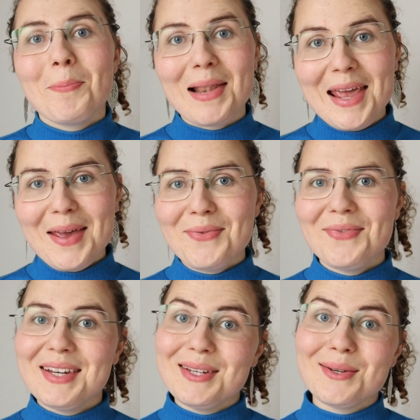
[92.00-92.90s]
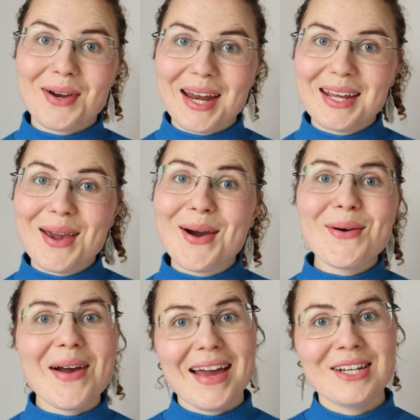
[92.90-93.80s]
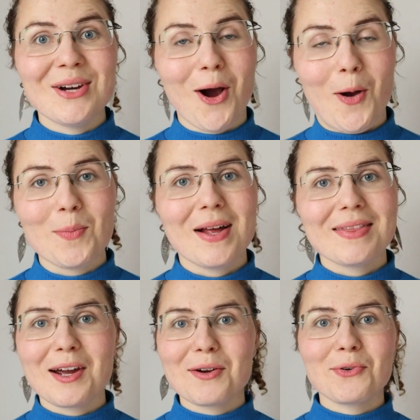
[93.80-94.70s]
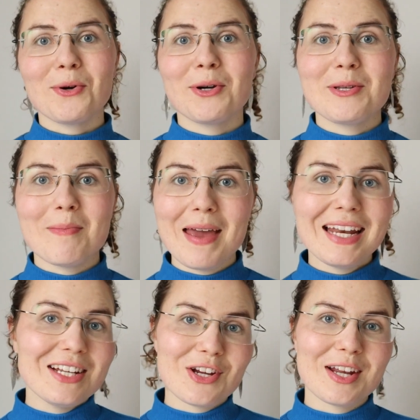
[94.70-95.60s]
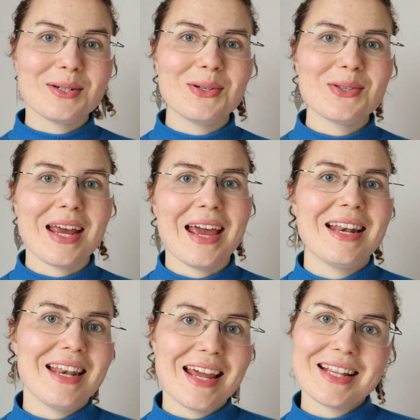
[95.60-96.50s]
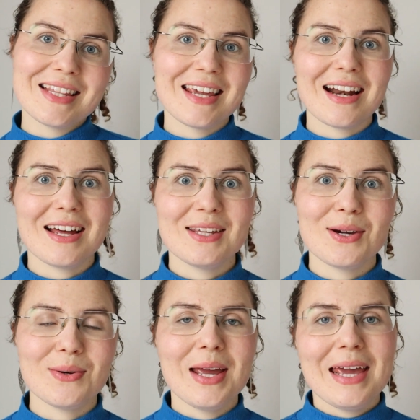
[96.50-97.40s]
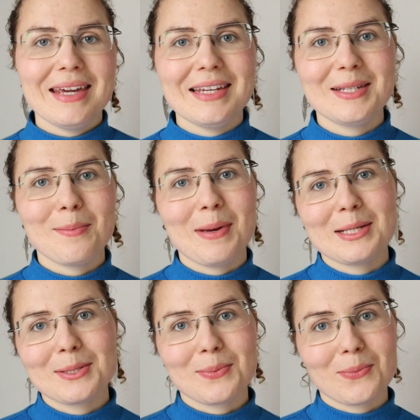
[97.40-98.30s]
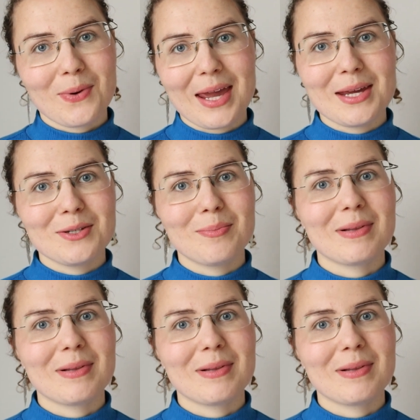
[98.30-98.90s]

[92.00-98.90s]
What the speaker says: Play Finnish radio at home. There are of course many channels, and Nettiradio is the best way to